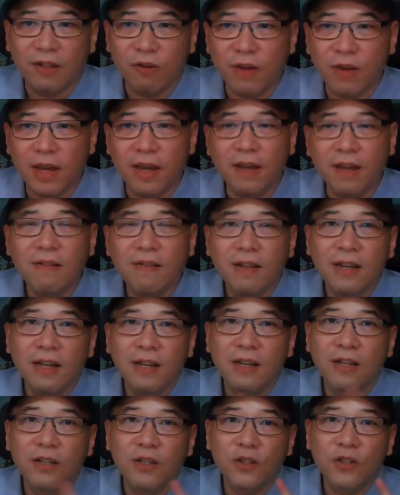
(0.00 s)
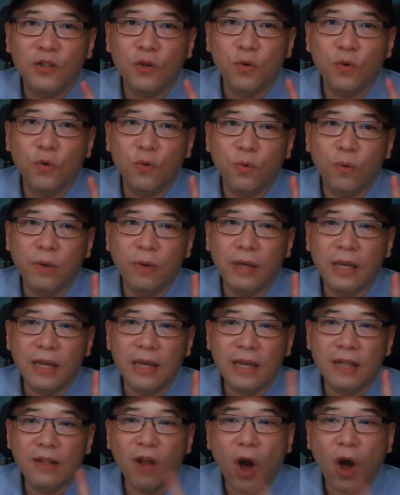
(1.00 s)
Okay, so
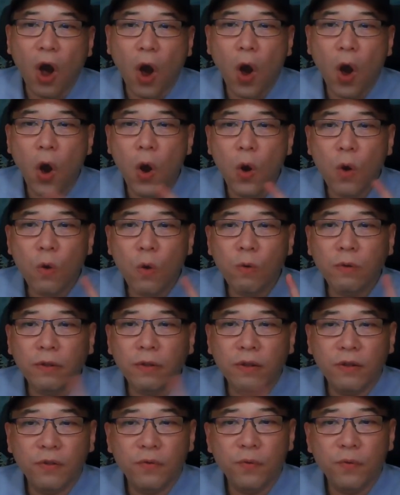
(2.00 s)
in all